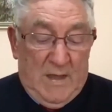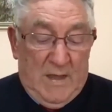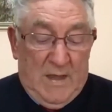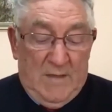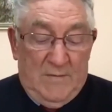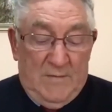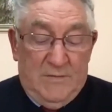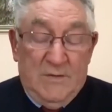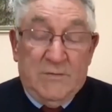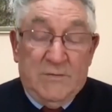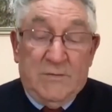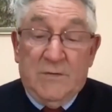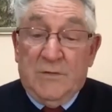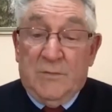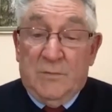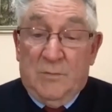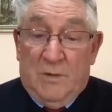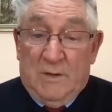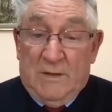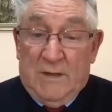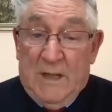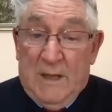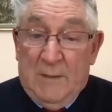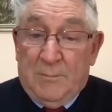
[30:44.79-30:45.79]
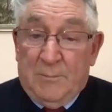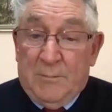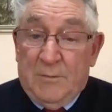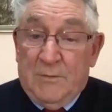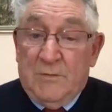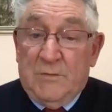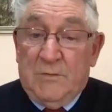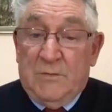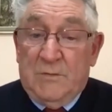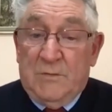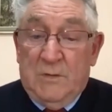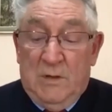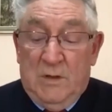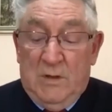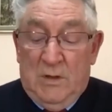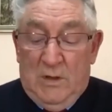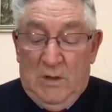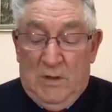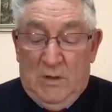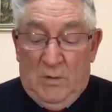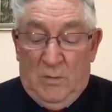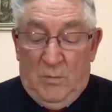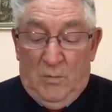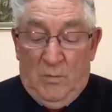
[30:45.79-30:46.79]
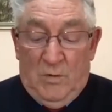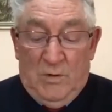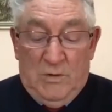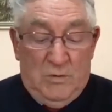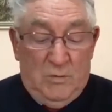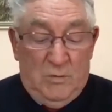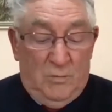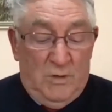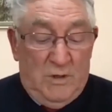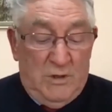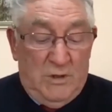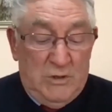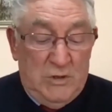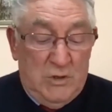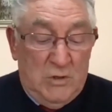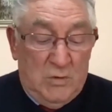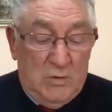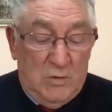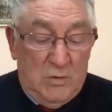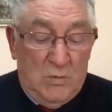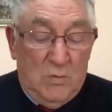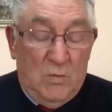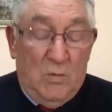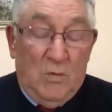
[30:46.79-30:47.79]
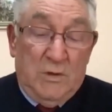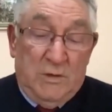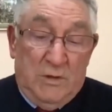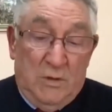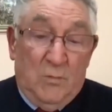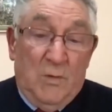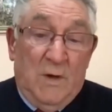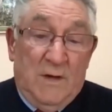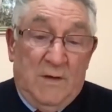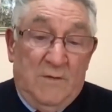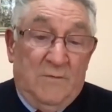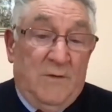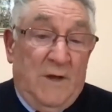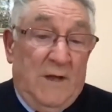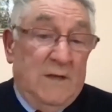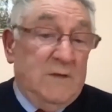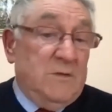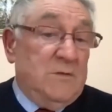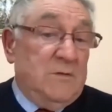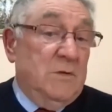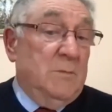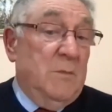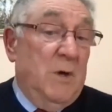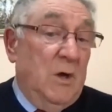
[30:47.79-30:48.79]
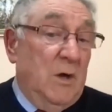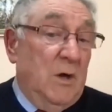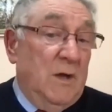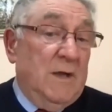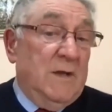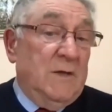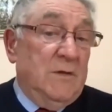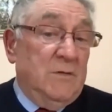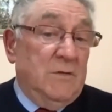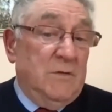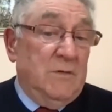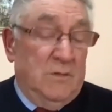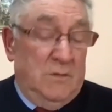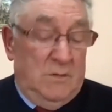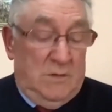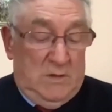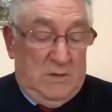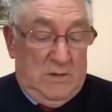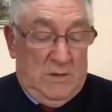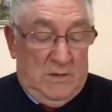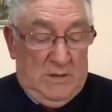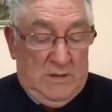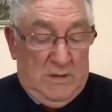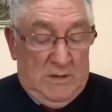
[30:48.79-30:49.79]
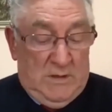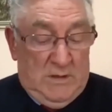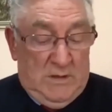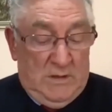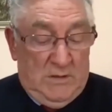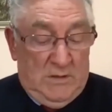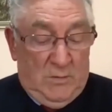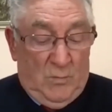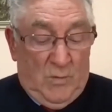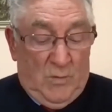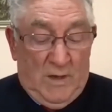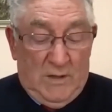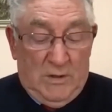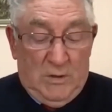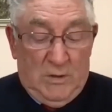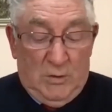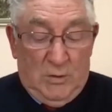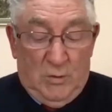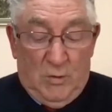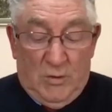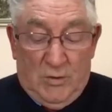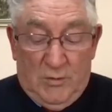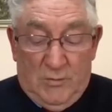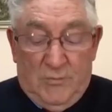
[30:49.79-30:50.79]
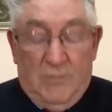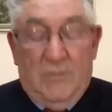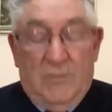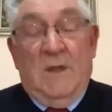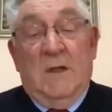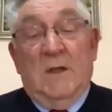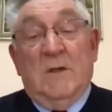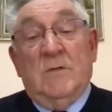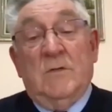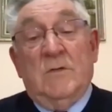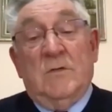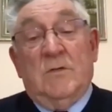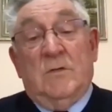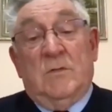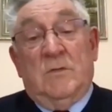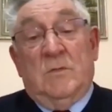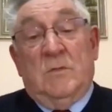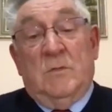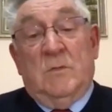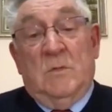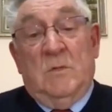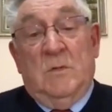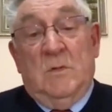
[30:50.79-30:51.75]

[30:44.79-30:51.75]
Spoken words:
And this is what happens when you renew or you renovate your mind in the way you look at things.